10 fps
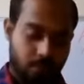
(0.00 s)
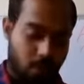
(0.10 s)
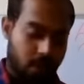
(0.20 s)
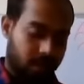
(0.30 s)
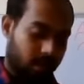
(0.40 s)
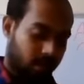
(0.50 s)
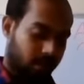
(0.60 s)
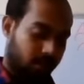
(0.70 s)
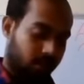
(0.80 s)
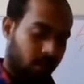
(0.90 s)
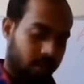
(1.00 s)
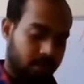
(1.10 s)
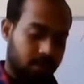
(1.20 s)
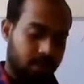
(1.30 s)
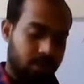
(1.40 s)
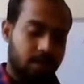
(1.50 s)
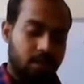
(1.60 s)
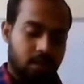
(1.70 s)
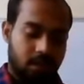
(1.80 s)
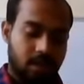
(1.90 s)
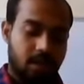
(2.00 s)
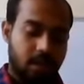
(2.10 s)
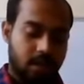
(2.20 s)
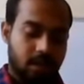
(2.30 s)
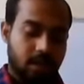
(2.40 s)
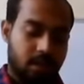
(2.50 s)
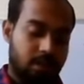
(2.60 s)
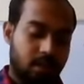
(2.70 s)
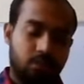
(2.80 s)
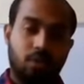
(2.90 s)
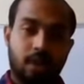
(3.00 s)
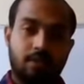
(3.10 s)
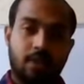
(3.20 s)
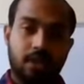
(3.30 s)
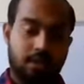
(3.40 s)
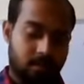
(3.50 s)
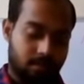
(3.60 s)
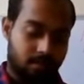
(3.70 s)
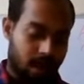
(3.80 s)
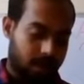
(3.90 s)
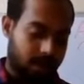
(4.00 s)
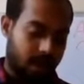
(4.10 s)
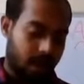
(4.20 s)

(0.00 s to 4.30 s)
Forestry Day, that is the 21st March,